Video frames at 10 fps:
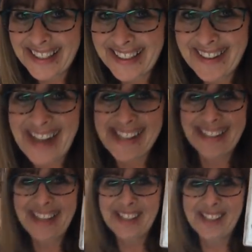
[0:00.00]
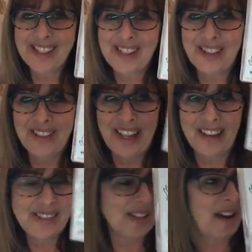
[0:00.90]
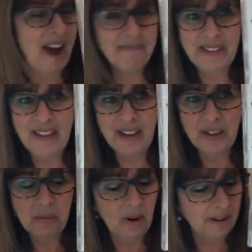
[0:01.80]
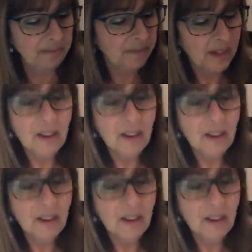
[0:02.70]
Congratulations, Judy. I'm so happy that you won.